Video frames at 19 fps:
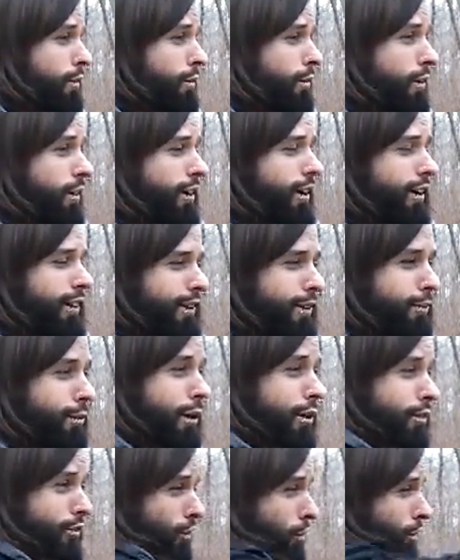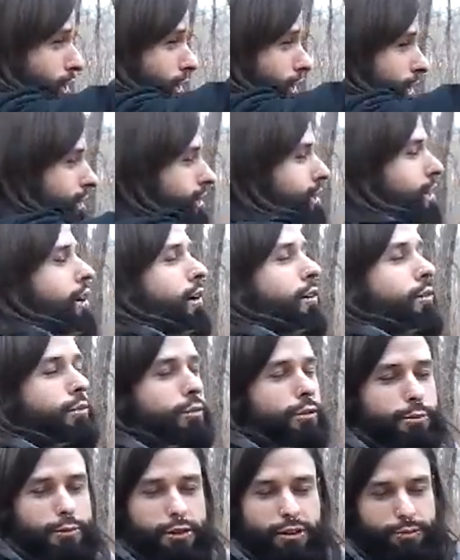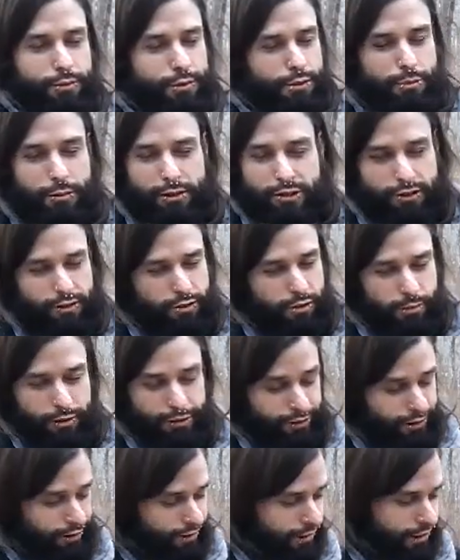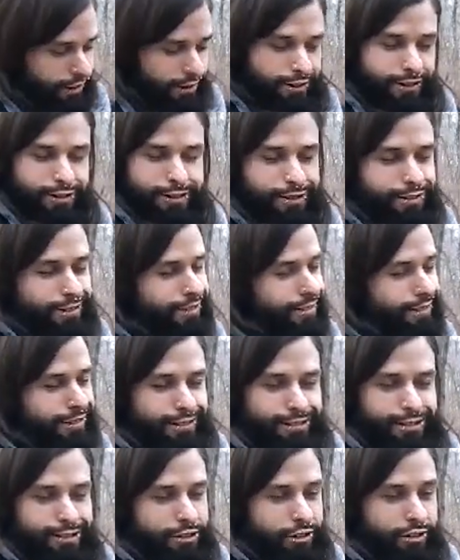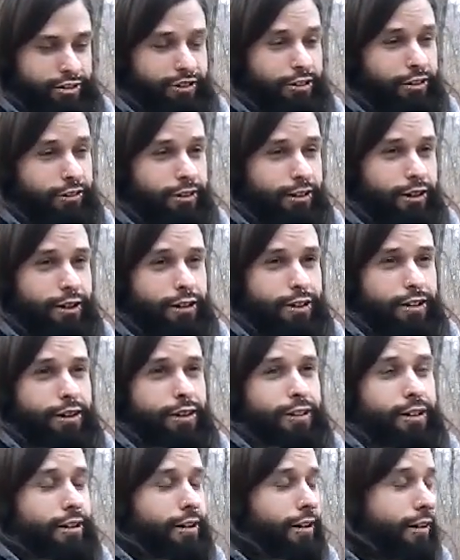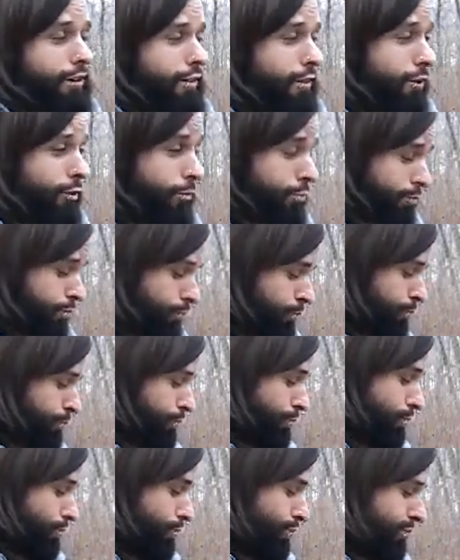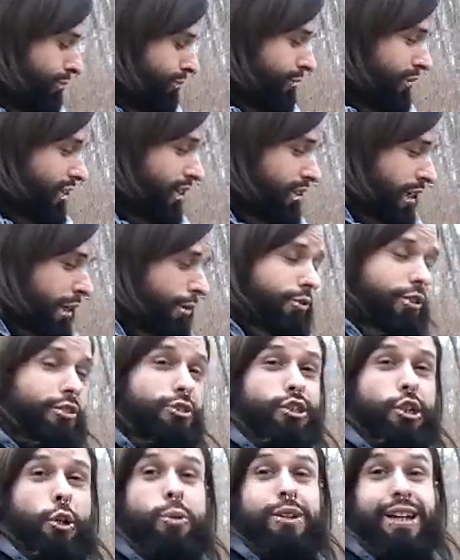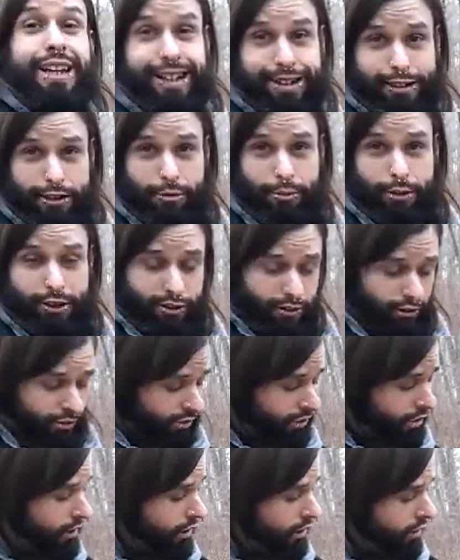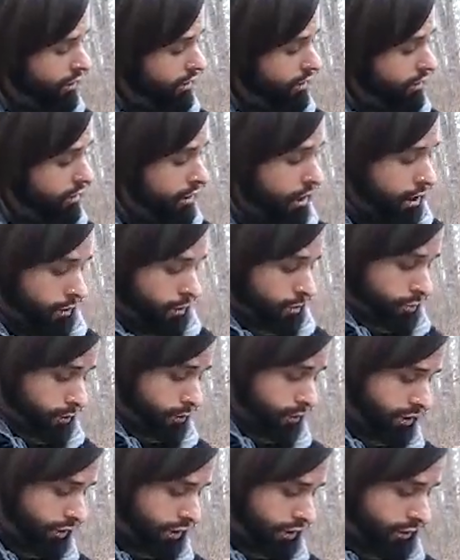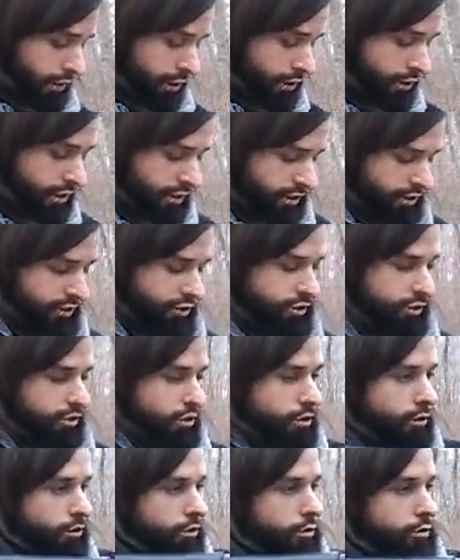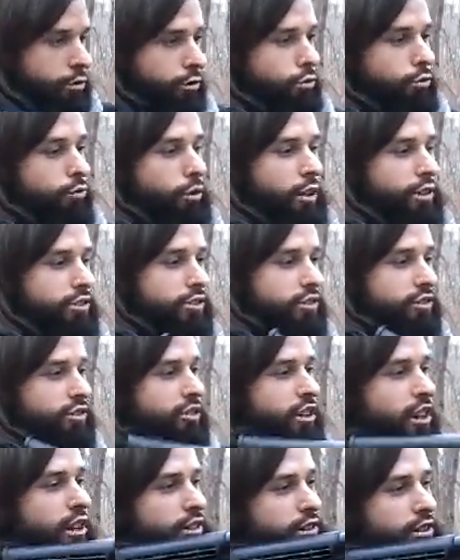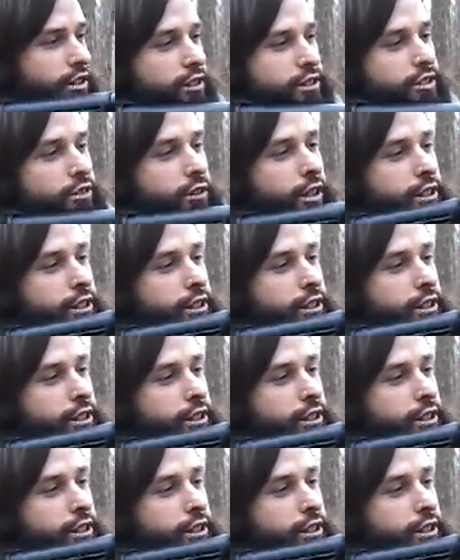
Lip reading: Where I was holding, no, when I'm talking about that, that's just silly. That was a joke anyways. No, with something like this, you rest the stock on you